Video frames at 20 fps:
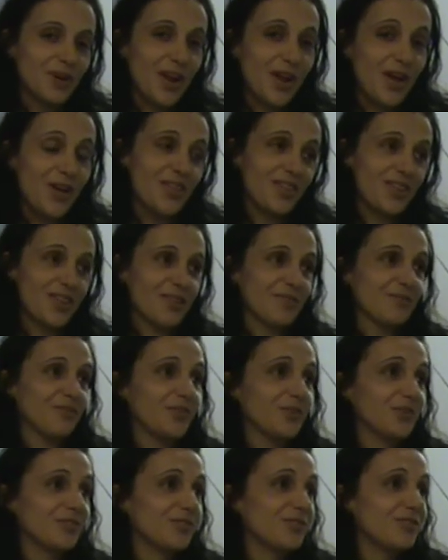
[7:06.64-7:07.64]
Well, I think
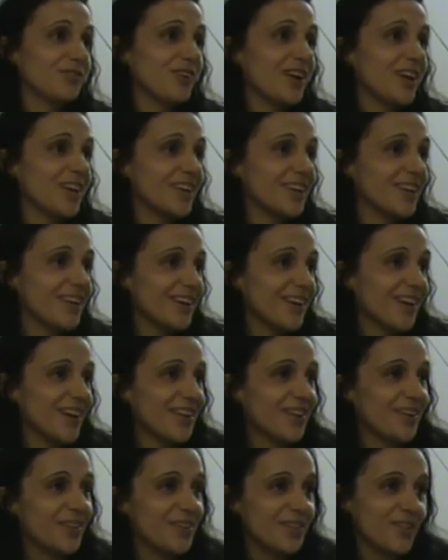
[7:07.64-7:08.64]
foxes are great,
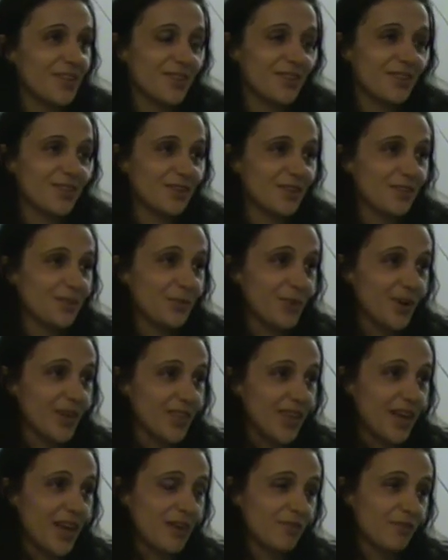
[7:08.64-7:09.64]
and I think that the
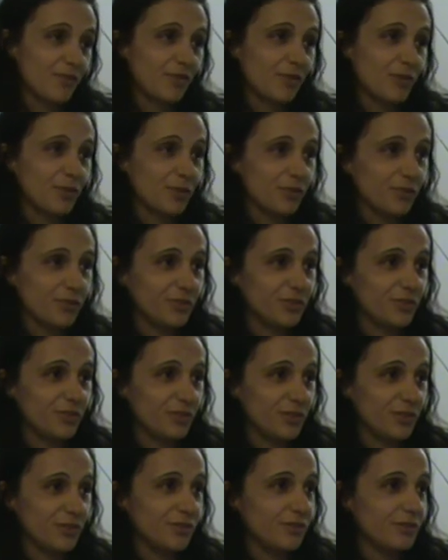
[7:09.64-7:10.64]
way they have evolved
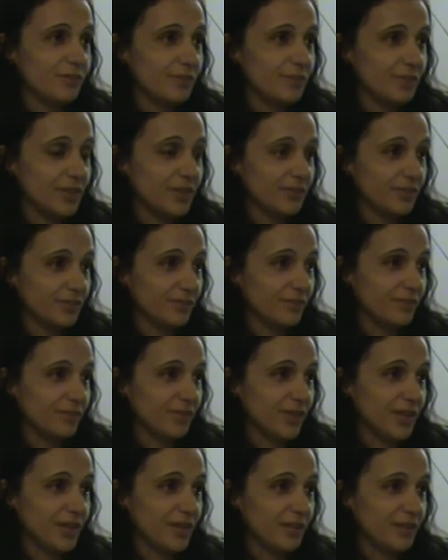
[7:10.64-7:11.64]
to live
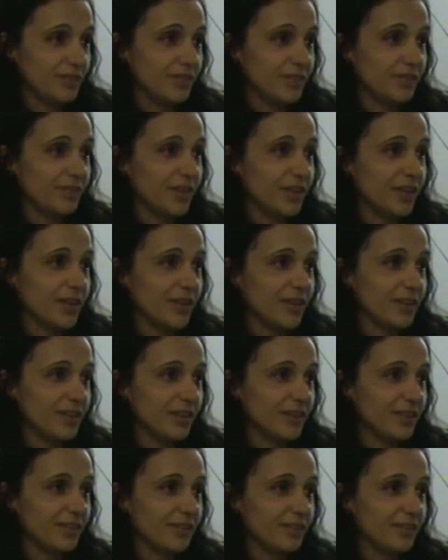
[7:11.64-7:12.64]
in a
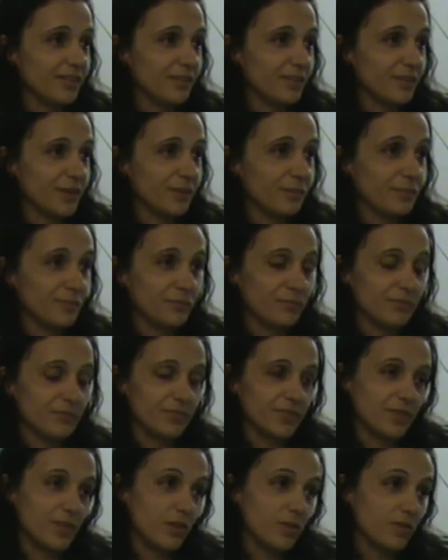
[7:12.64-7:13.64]
city is
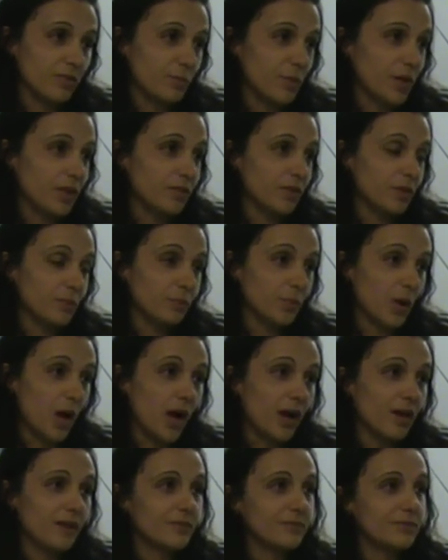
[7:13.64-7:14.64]
you know, is amazing.
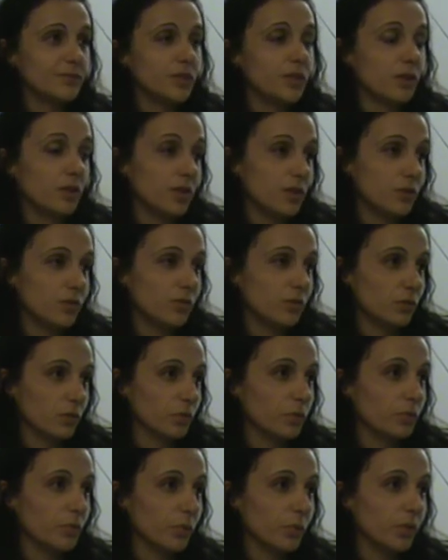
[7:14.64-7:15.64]
But you know, they do
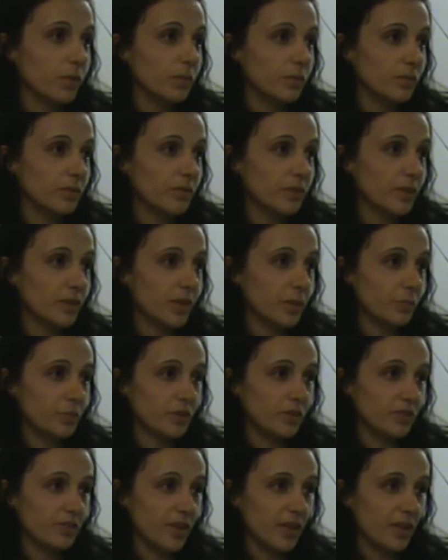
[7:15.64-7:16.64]
cause problems. I
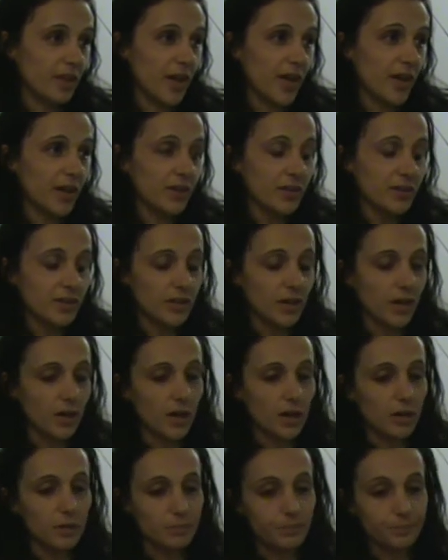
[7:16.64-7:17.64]
appreciate that.
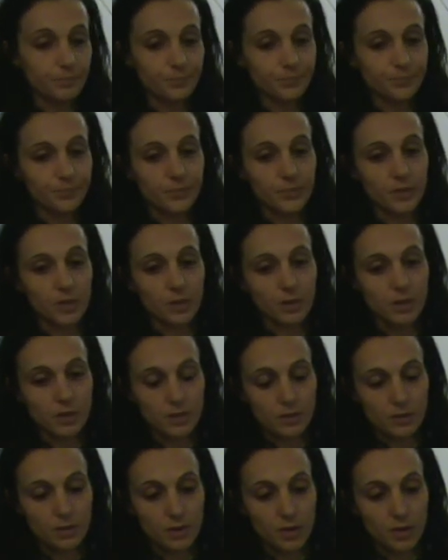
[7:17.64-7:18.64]

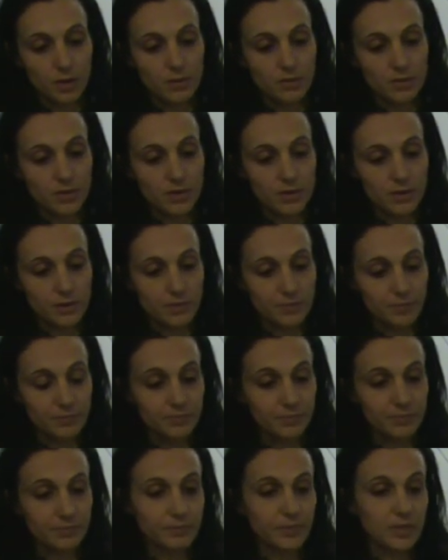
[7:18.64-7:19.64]
You know,
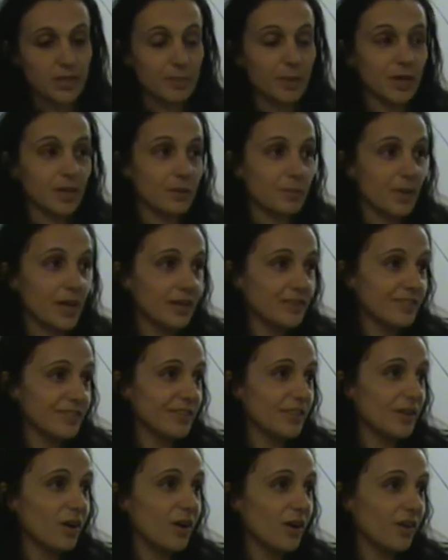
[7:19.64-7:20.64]
they make a mess
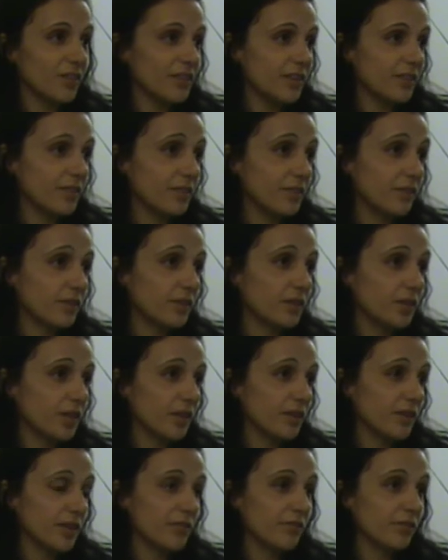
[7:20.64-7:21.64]
in the garden. That's never going
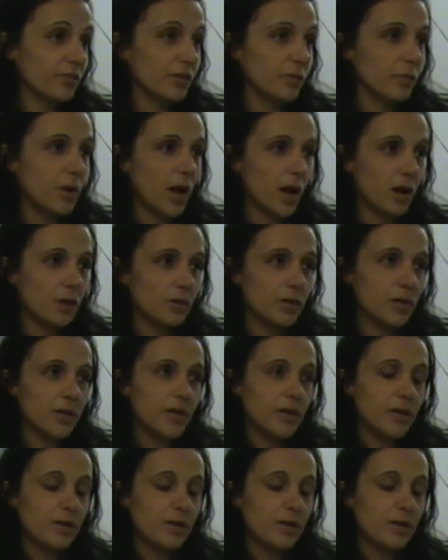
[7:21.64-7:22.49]
to go down very well.